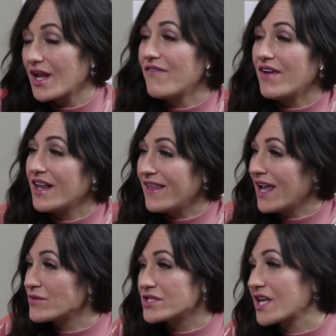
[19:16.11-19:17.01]
if
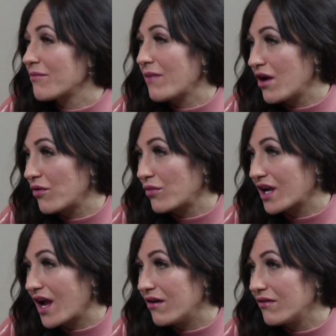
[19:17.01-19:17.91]
anything, I'm just getting my own
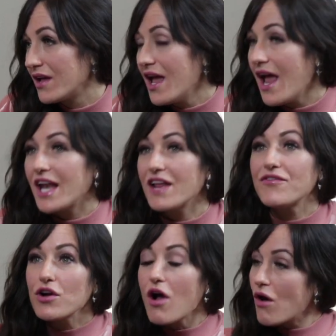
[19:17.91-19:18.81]
workout. And
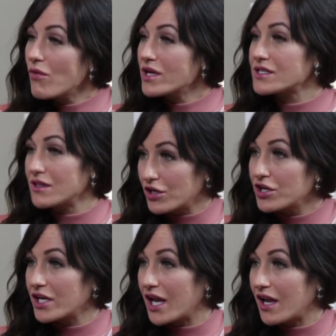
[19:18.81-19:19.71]
if you're always
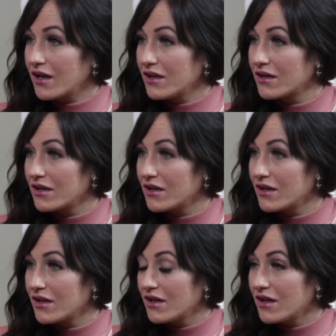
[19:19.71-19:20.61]
learning,
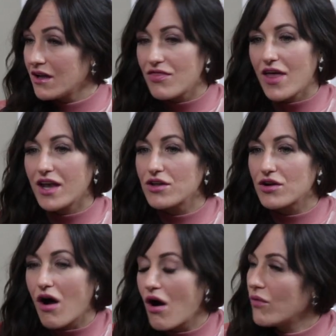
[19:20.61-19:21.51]
then
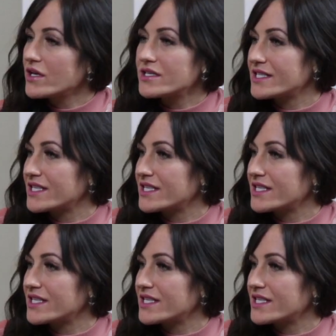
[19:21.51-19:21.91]
you're always